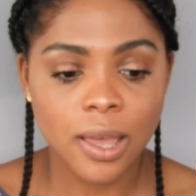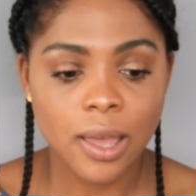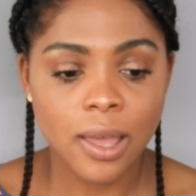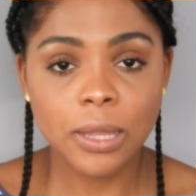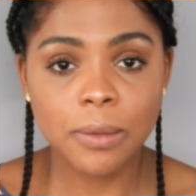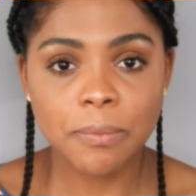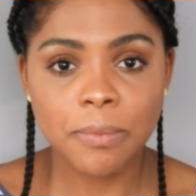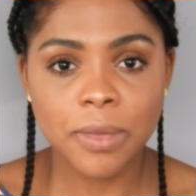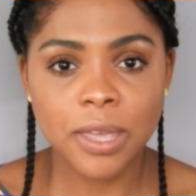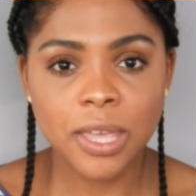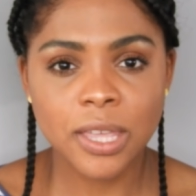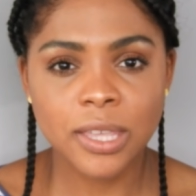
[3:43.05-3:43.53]

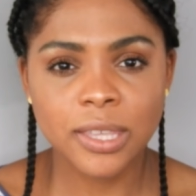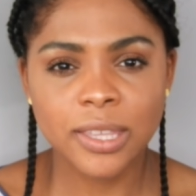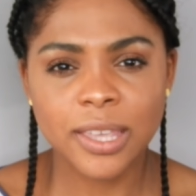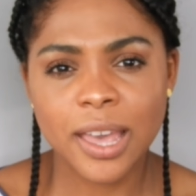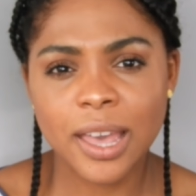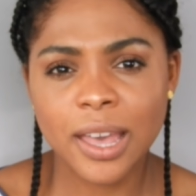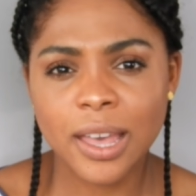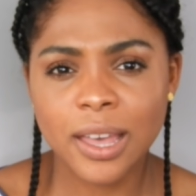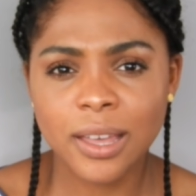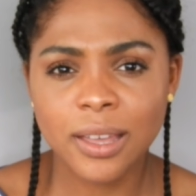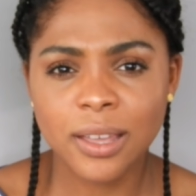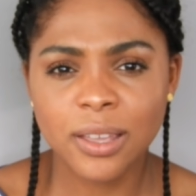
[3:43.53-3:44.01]
telling me,
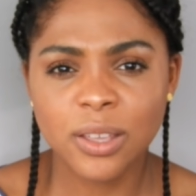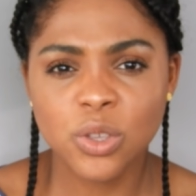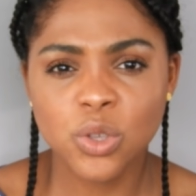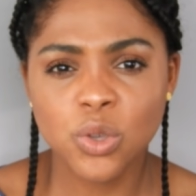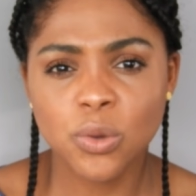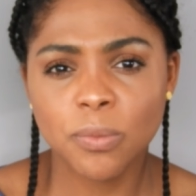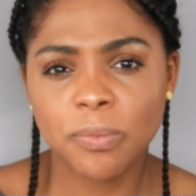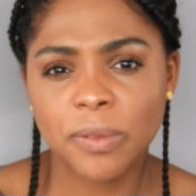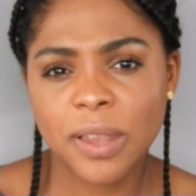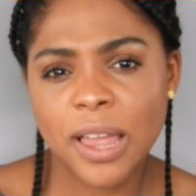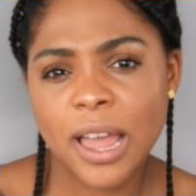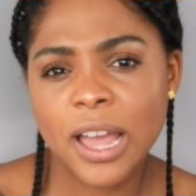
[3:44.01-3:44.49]
yeah,
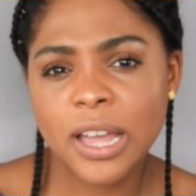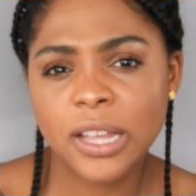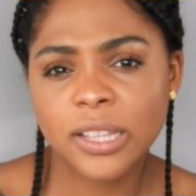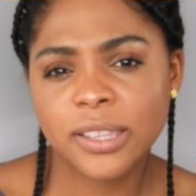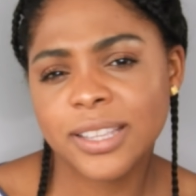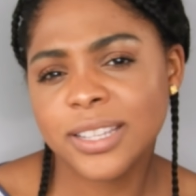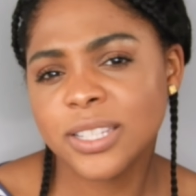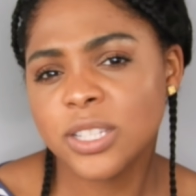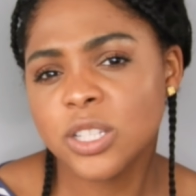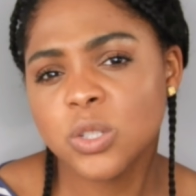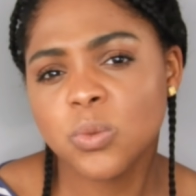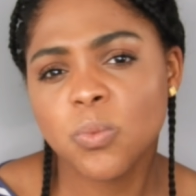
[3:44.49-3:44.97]
you
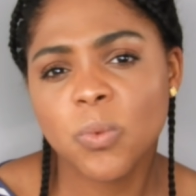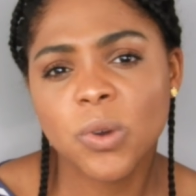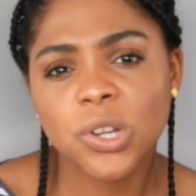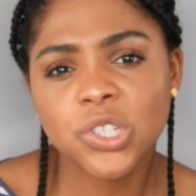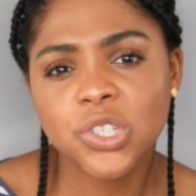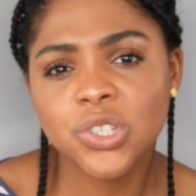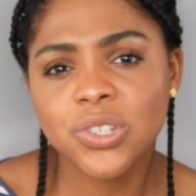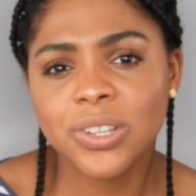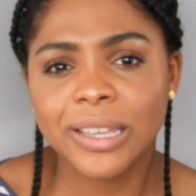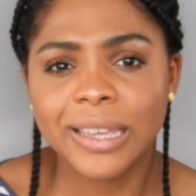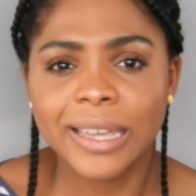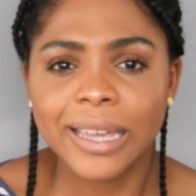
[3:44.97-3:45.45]
black, this is
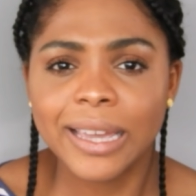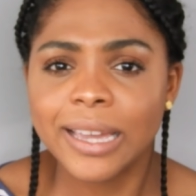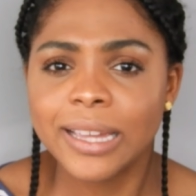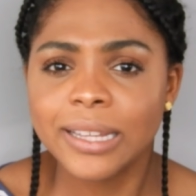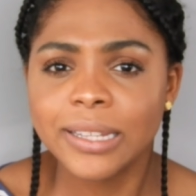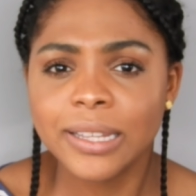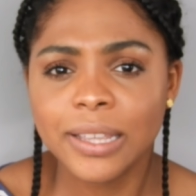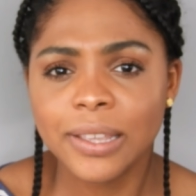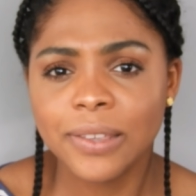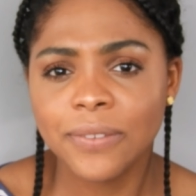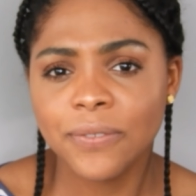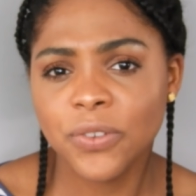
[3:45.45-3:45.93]
what you
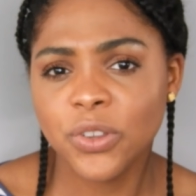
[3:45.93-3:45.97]
get.